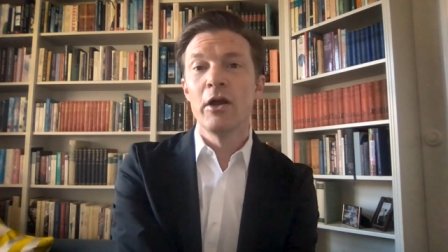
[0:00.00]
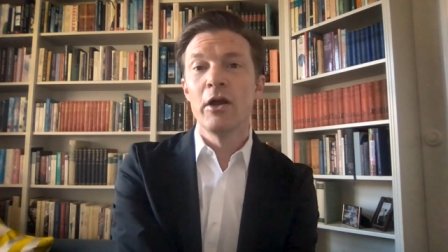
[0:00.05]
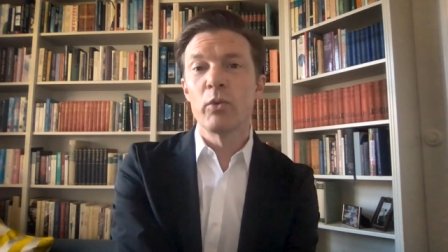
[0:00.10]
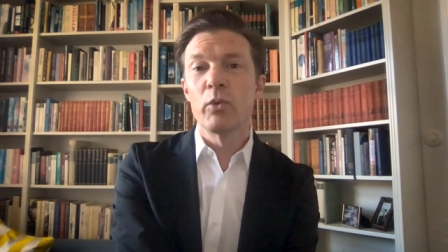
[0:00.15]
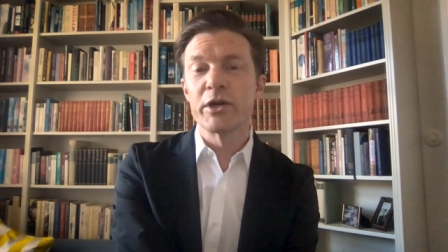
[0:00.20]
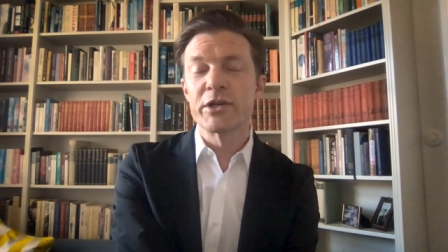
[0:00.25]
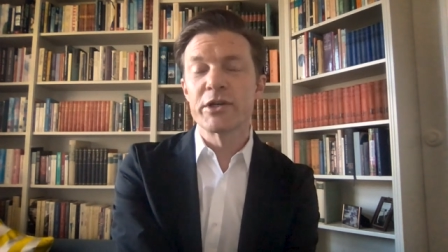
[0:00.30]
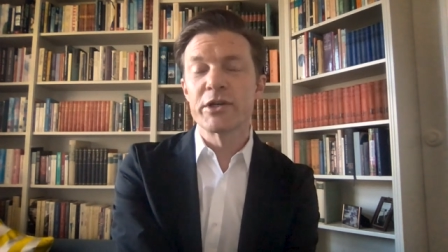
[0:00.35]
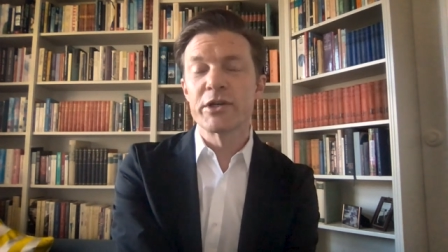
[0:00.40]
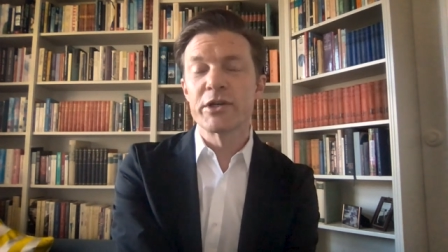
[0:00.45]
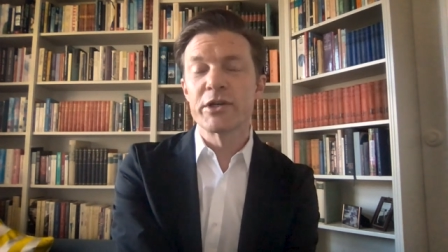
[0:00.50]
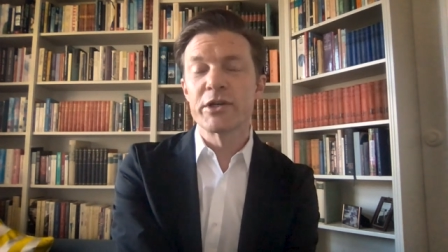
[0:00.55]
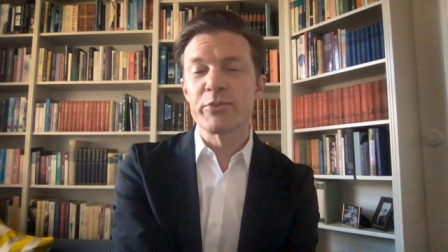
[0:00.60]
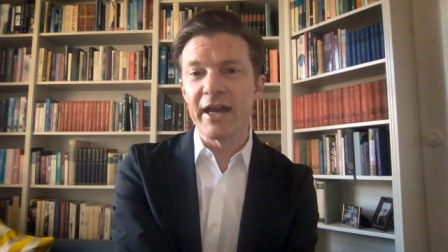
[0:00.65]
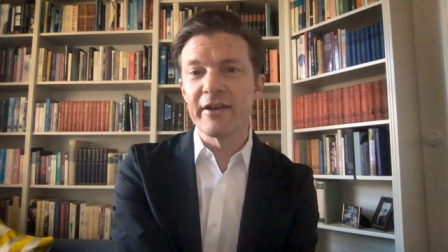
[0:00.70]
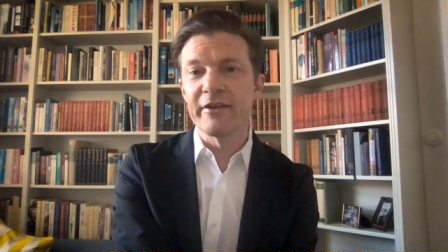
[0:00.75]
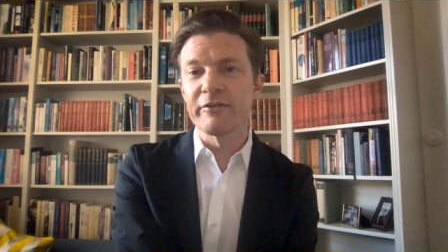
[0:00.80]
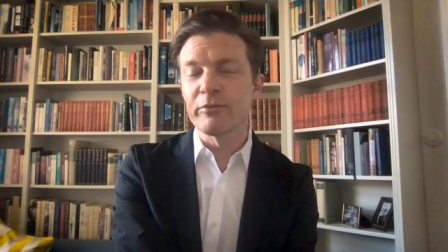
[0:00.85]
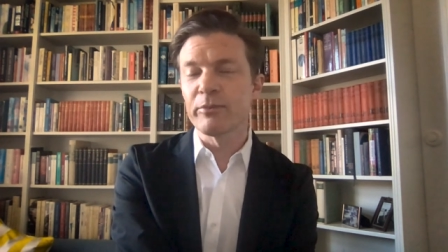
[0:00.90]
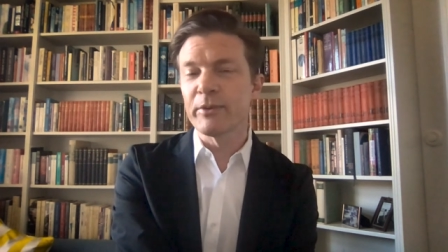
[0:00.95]
which we've
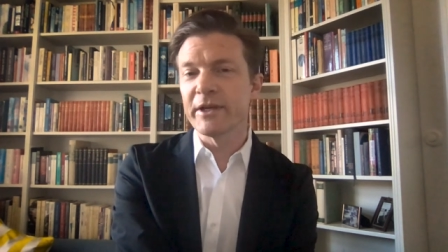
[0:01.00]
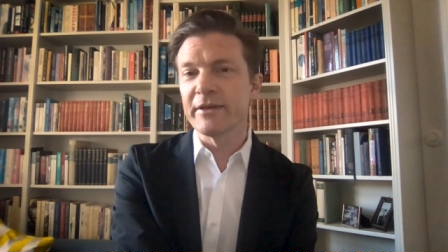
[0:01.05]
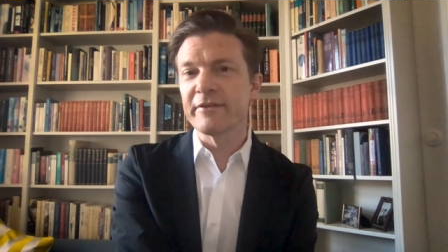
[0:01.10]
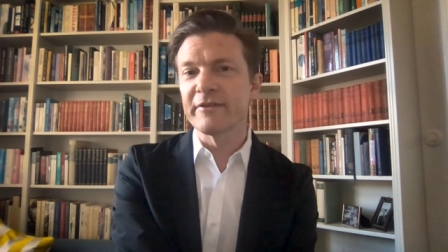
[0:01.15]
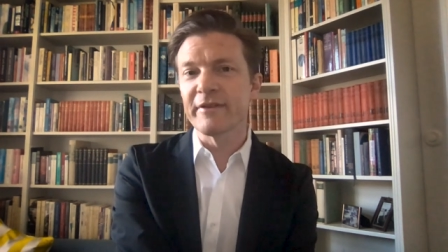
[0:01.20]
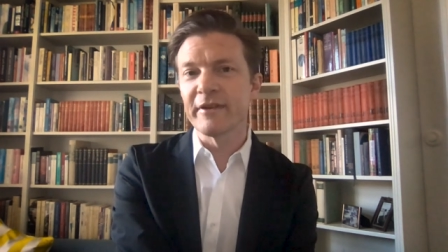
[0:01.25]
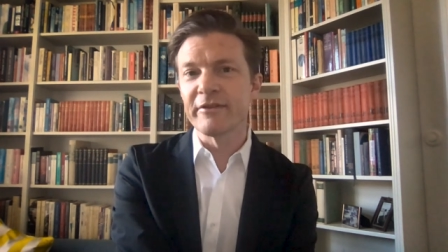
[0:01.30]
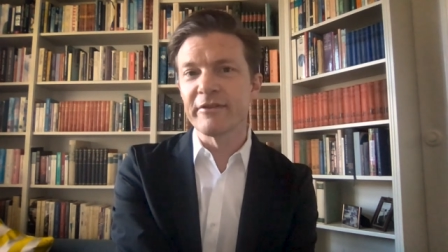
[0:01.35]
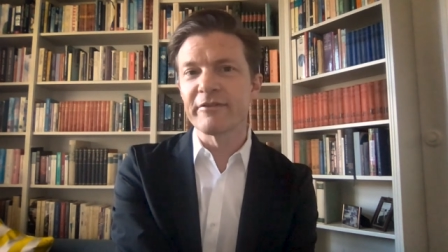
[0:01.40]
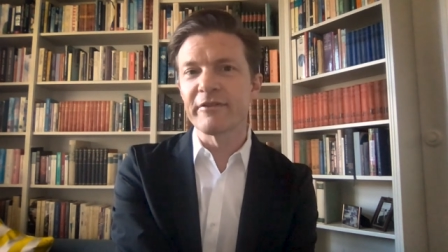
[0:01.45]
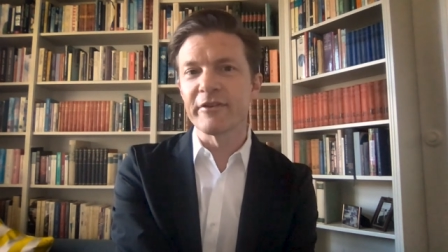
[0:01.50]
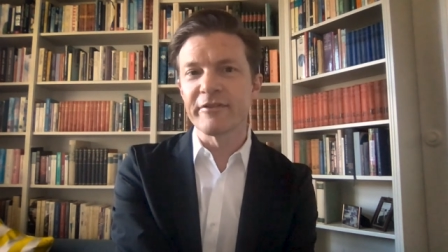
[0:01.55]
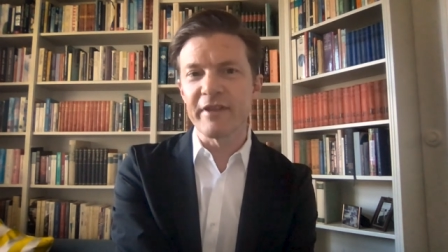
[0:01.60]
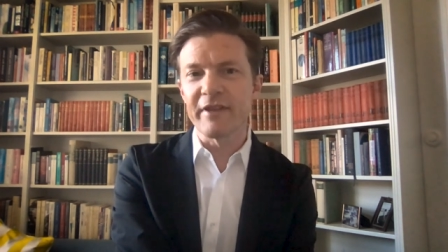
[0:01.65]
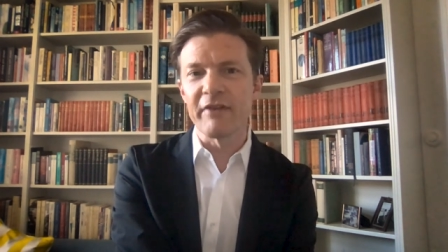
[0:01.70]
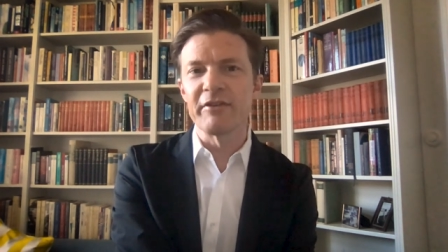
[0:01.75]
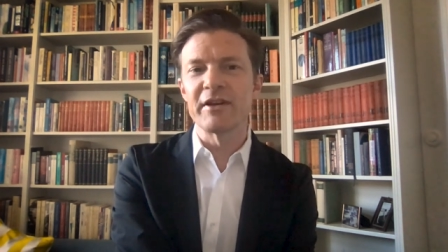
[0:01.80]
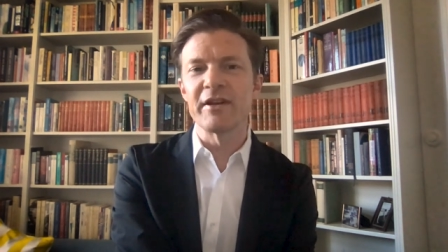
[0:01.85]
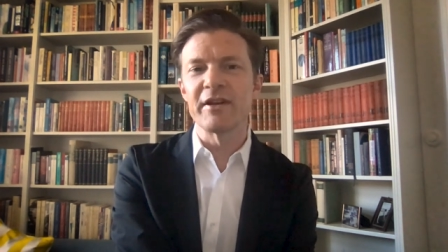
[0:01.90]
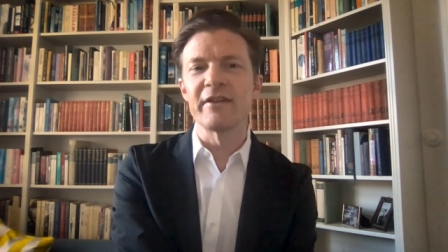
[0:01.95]
had in Sweden since the
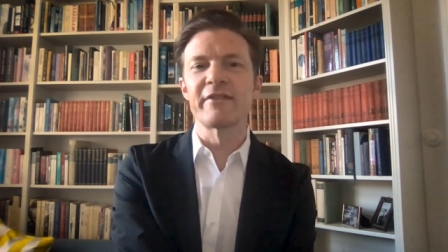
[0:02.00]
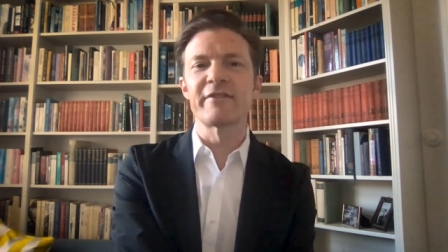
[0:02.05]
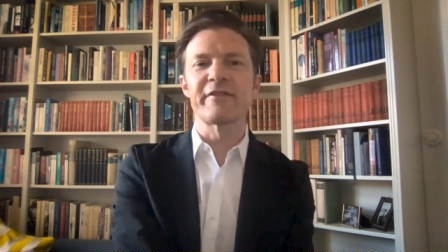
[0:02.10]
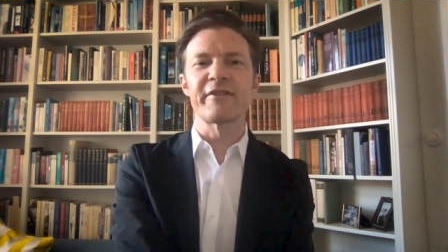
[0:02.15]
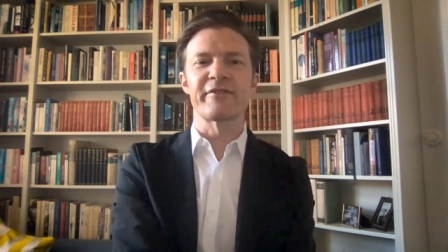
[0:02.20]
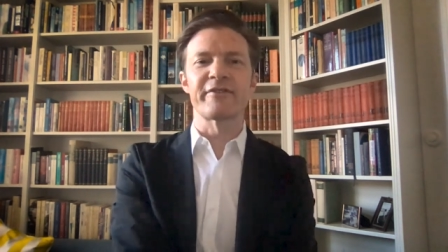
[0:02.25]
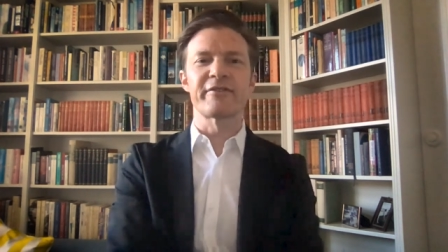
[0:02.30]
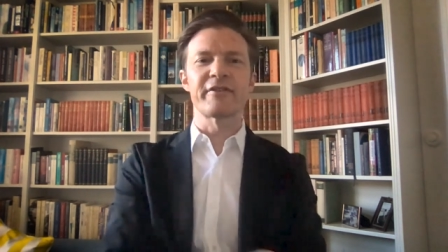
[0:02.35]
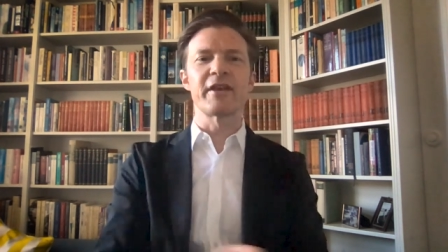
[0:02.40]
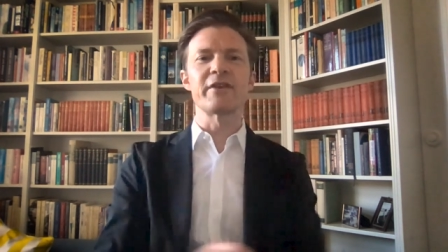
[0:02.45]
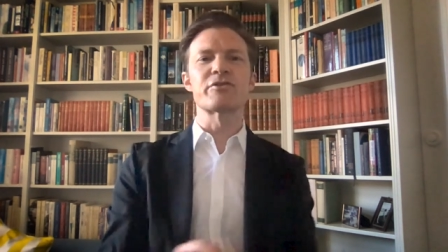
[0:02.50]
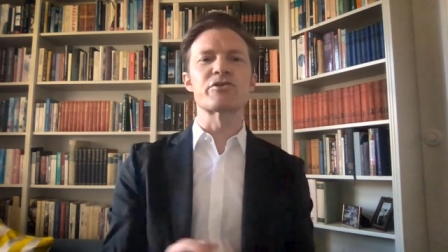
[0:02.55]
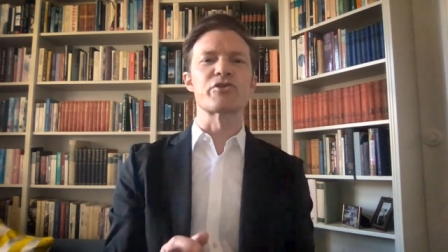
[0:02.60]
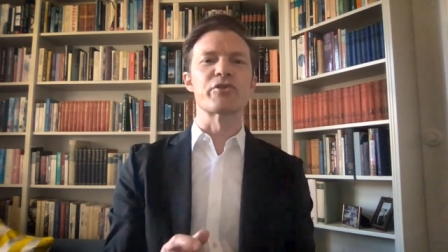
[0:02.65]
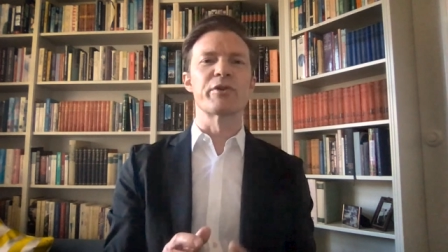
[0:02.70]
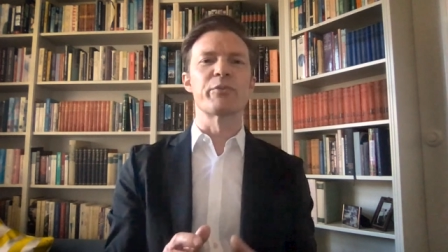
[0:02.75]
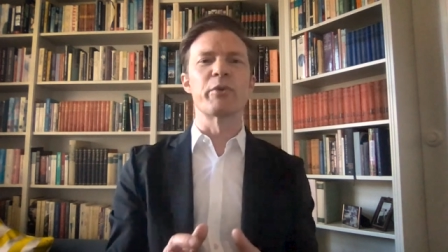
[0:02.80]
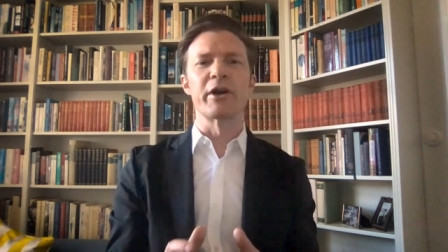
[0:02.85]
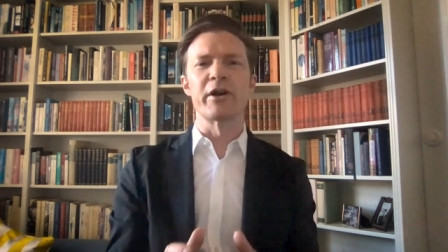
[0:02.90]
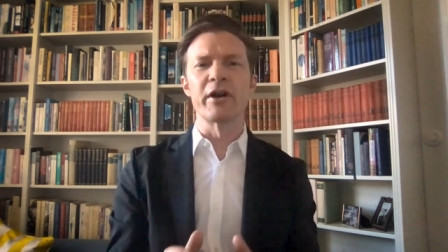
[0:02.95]
17th
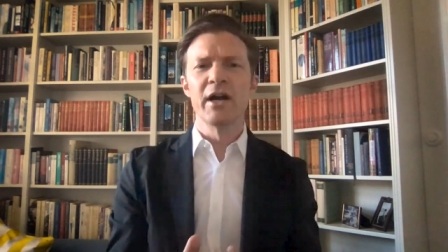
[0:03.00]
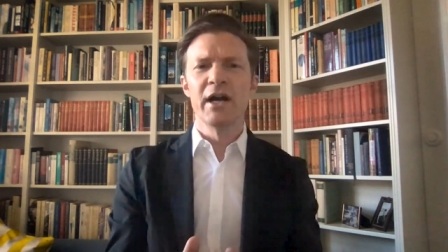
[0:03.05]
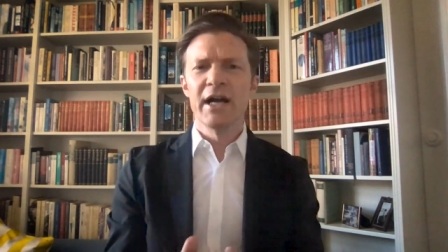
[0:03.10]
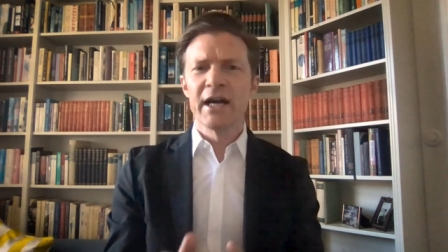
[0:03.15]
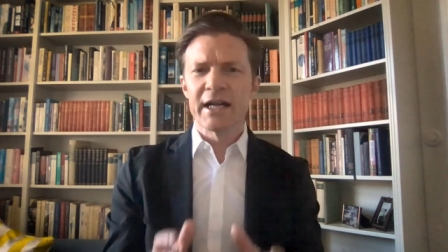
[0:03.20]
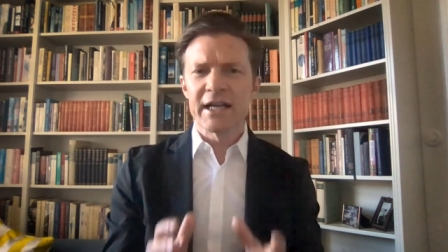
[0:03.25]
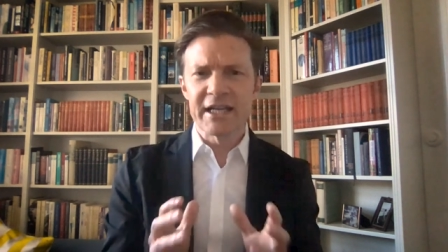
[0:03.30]
century, where